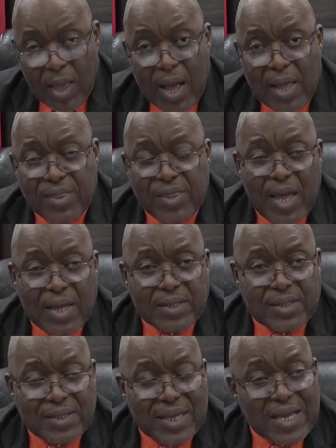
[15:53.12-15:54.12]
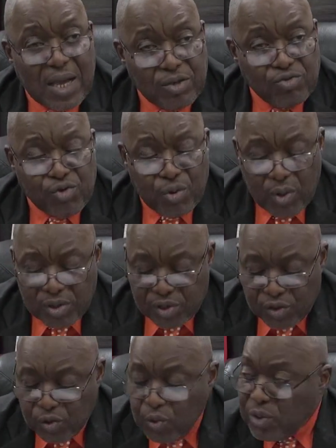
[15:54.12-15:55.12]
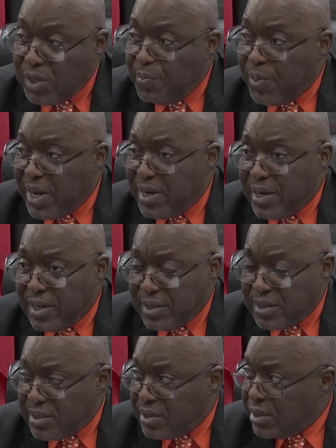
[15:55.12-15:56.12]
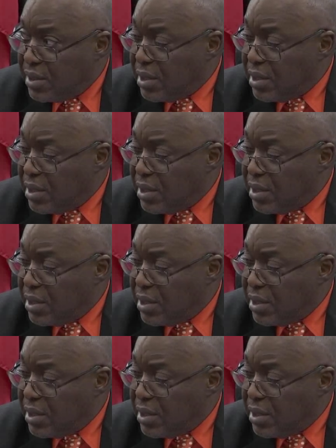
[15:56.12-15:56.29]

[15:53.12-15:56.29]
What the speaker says: and that the country was too dependent